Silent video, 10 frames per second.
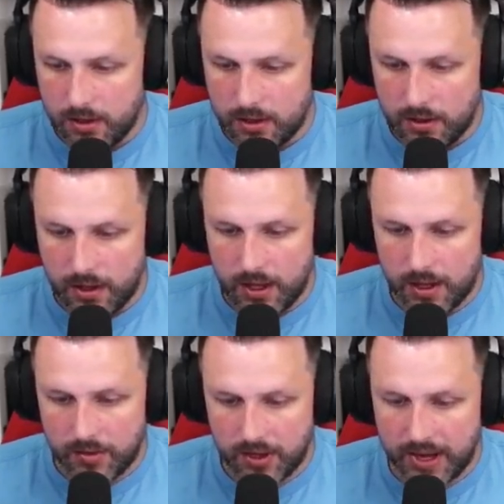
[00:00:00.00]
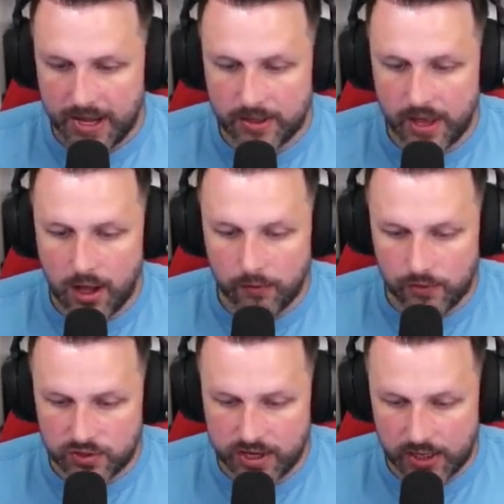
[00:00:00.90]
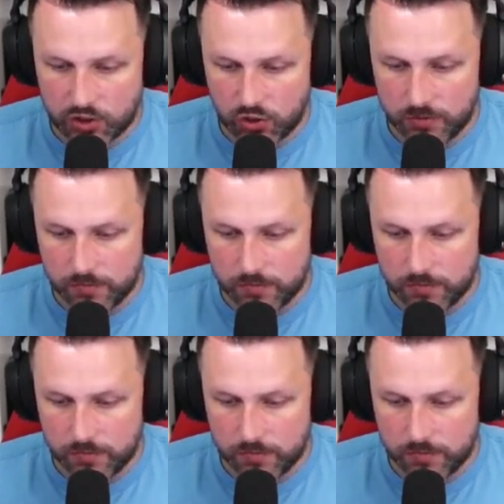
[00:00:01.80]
I think I had the healthy snacks on.